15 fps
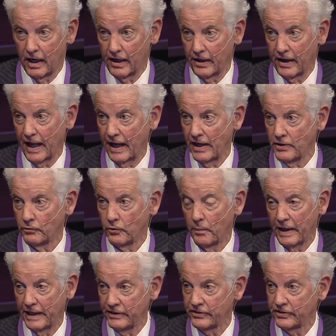on an annual
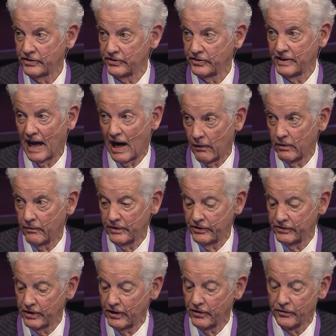basis now of
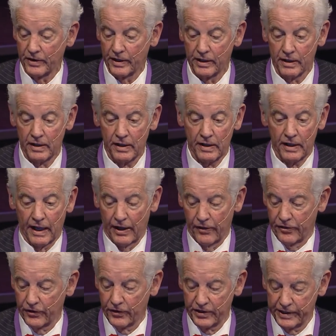these
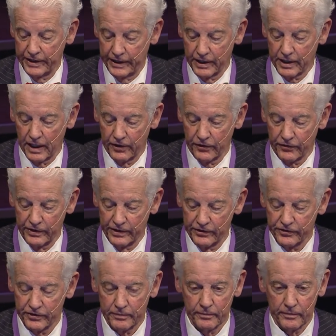113
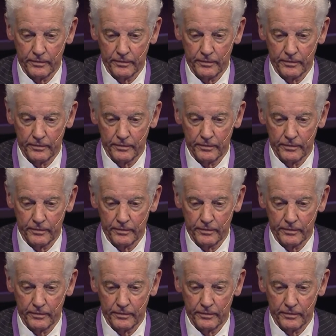countries.